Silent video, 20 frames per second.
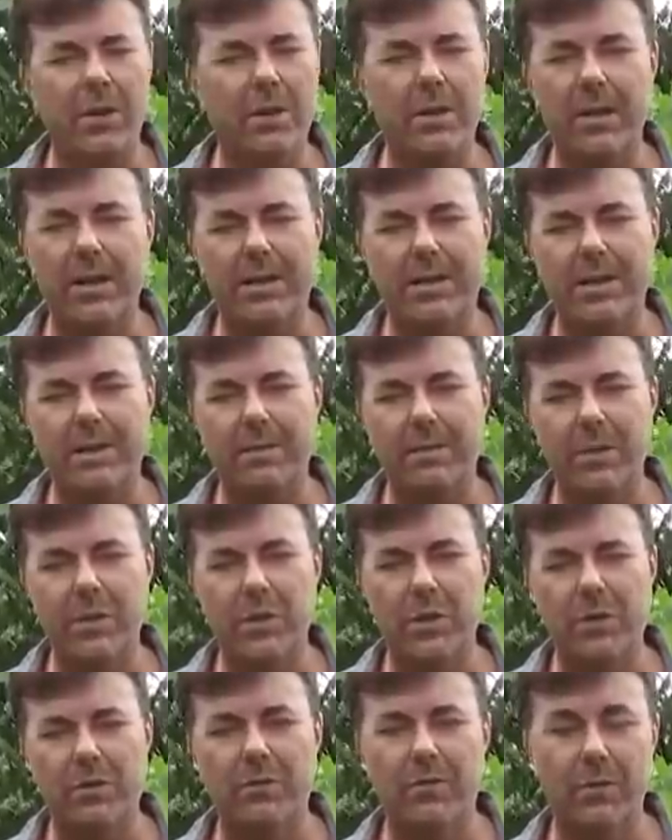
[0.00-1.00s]
near that
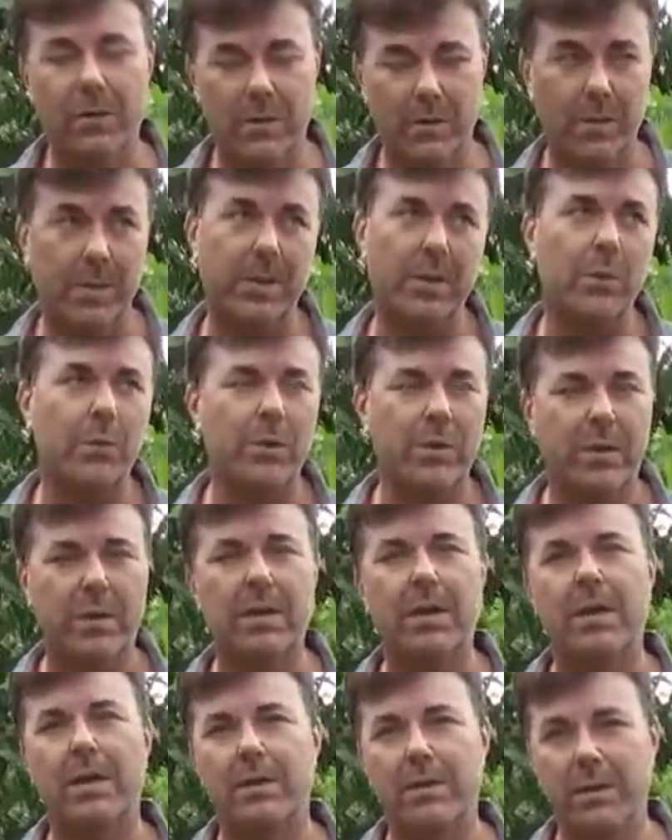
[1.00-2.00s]
temperature, for, especially with the
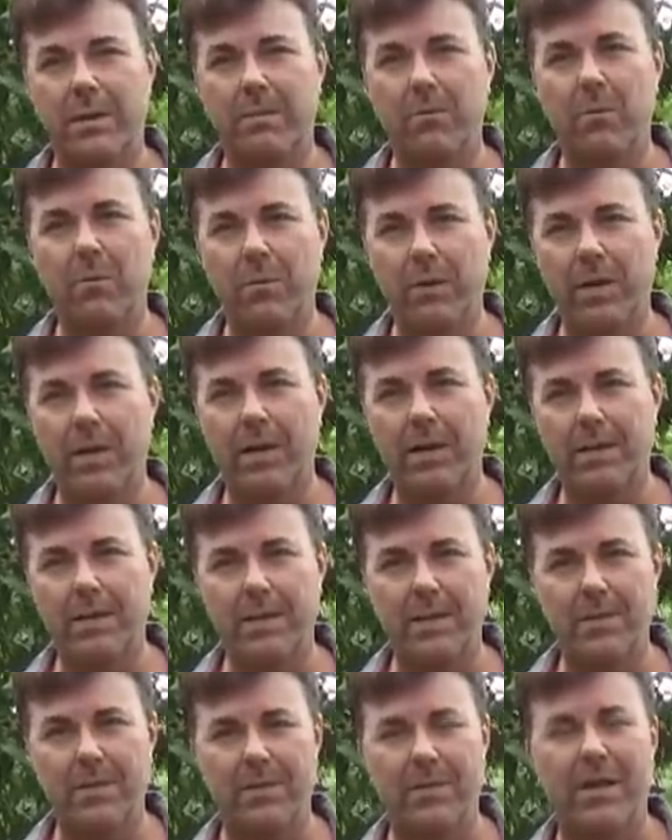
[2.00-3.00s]
cloudy, overcast
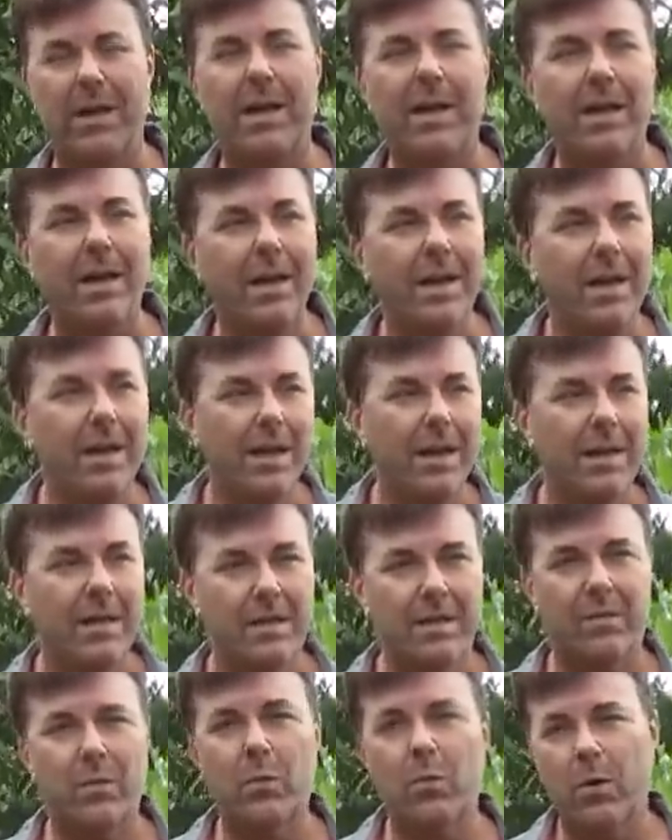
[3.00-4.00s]
days we've had,
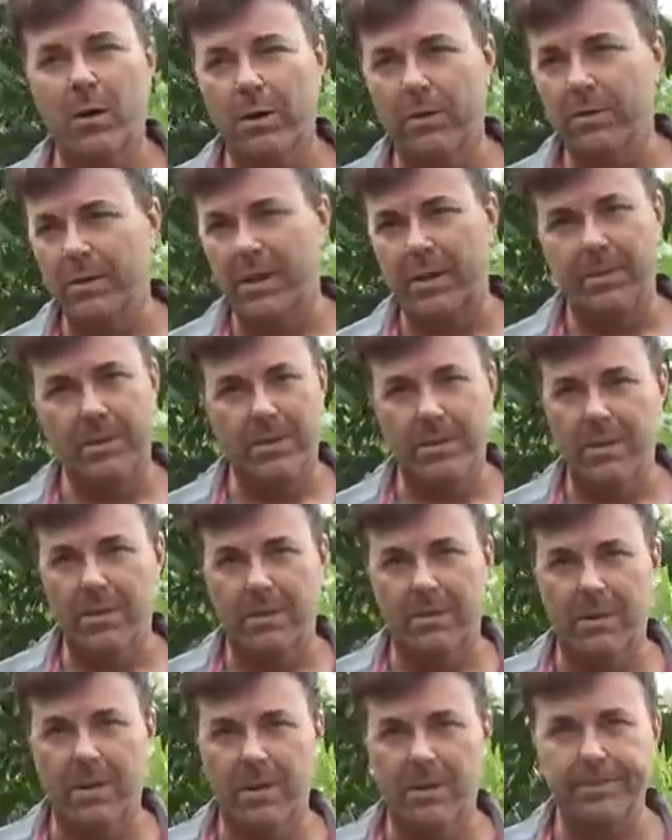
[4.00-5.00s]
is if the water depth is
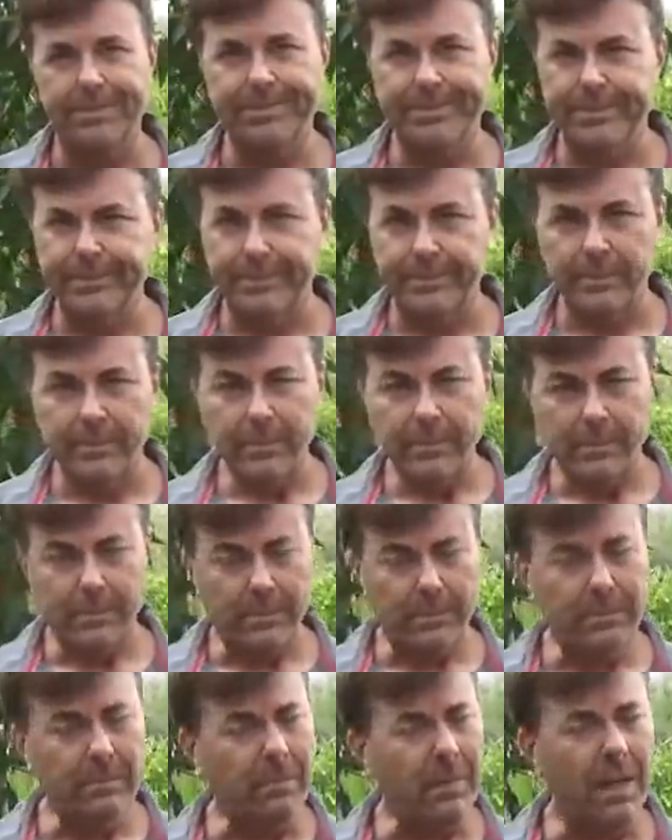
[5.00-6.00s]
not great.
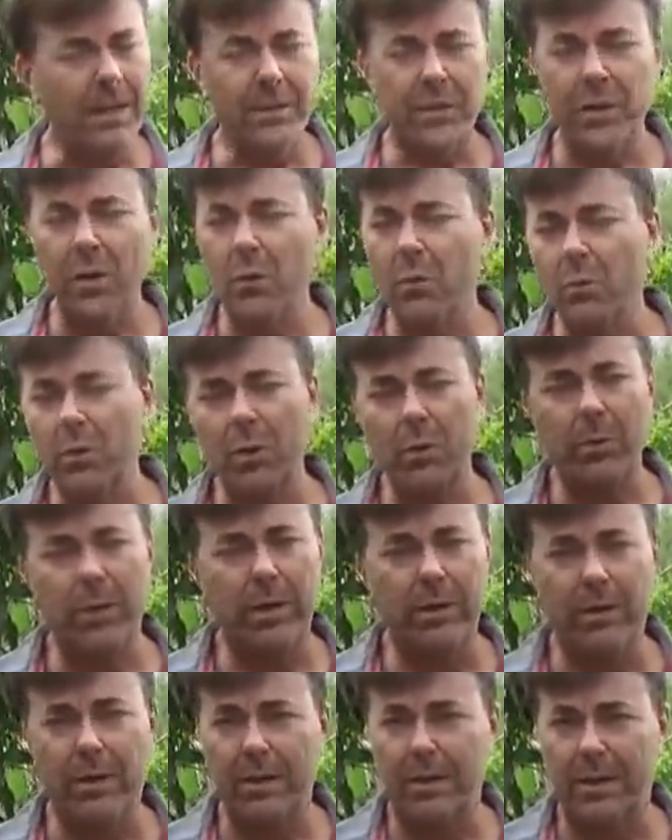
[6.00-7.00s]
That's the only way
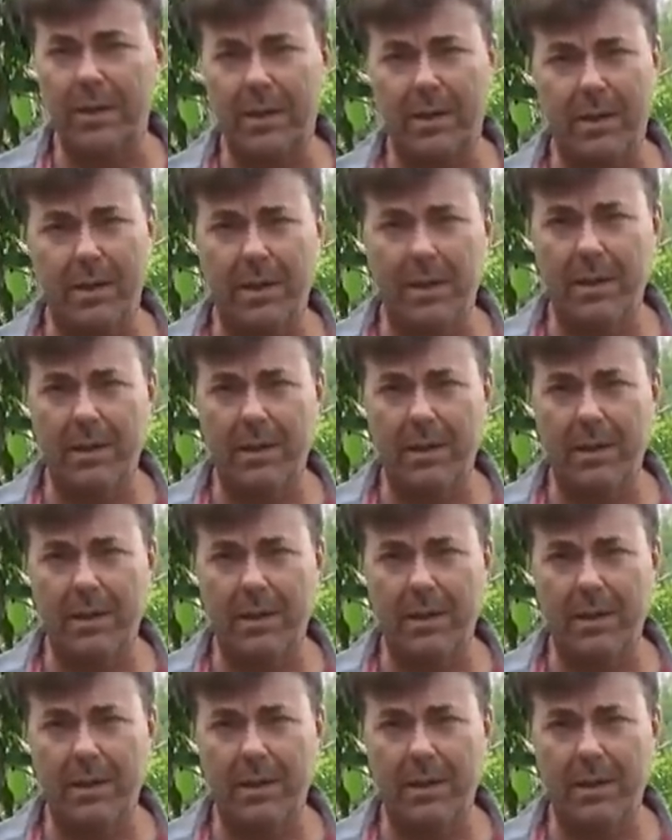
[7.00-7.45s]
you'd get. And that, that